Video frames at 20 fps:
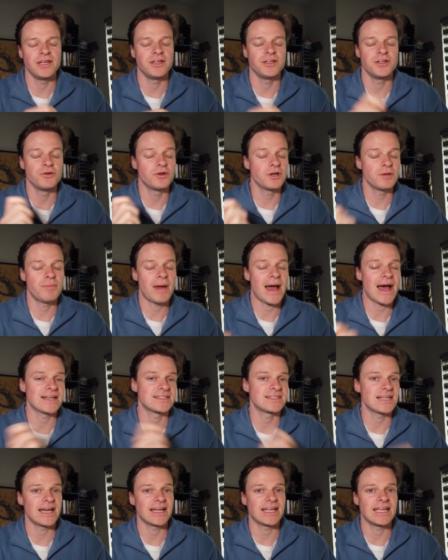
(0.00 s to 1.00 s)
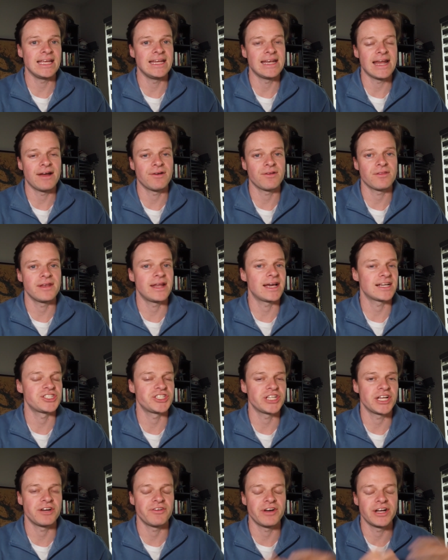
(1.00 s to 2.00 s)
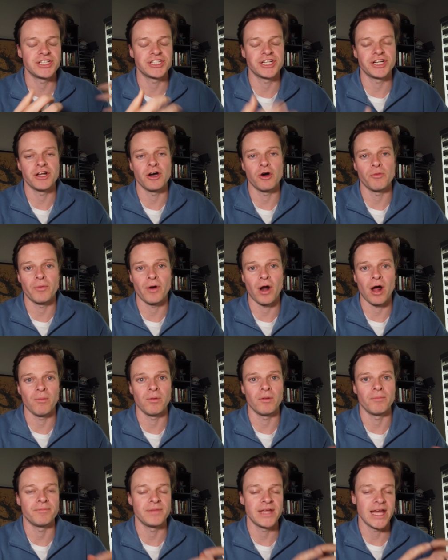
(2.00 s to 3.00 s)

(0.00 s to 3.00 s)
you could pass that key down to the next generation, no problem.